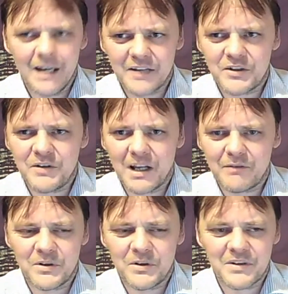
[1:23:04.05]
I had 2
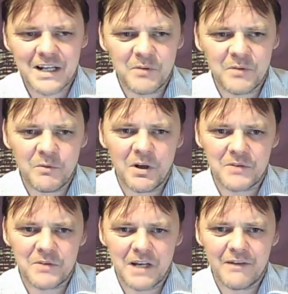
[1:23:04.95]
Californians ask me while I
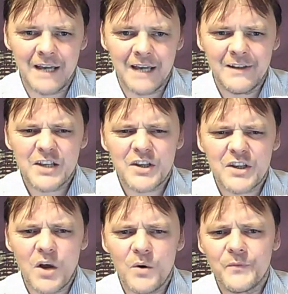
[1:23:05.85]
was over there,
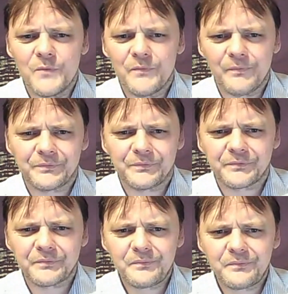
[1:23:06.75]
"So,
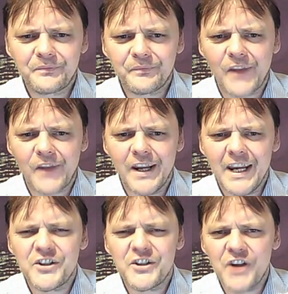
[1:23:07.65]

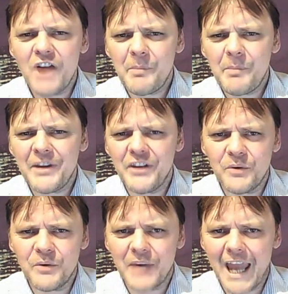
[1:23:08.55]
is Europe in
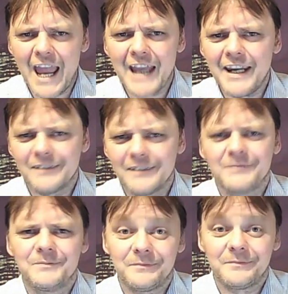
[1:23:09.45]
the UK?"
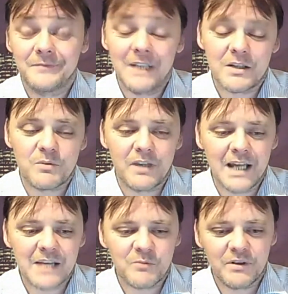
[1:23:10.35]
That's what they
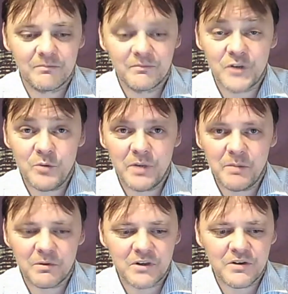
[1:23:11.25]
asked me. 2
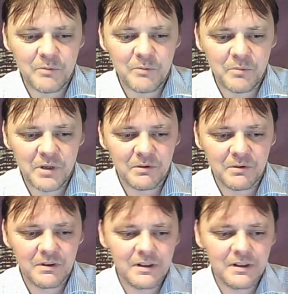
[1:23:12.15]
people, 2 separate people.